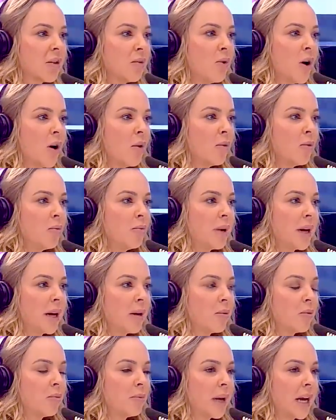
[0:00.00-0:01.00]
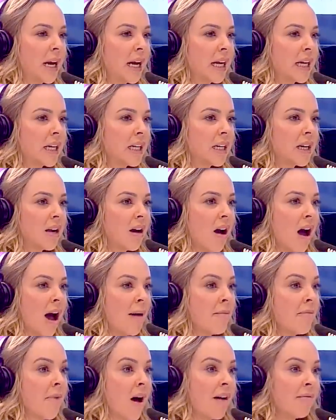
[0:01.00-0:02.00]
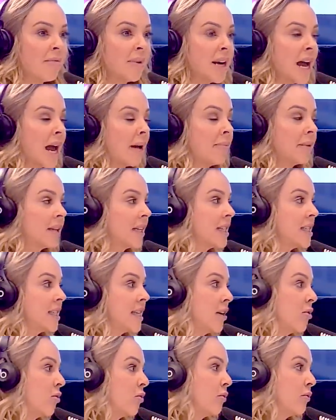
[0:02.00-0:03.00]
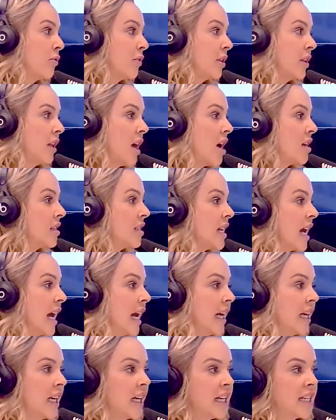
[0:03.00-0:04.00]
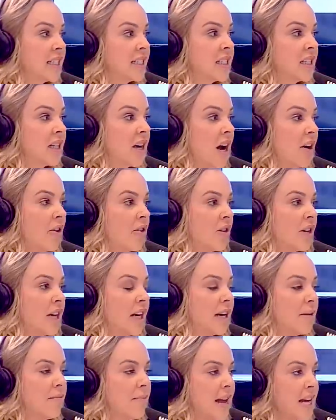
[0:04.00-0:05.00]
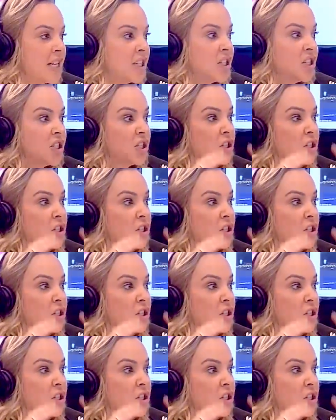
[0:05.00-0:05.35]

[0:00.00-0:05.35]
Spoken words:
What will be, and I've been happily single for the last 8 years. I don't need a man to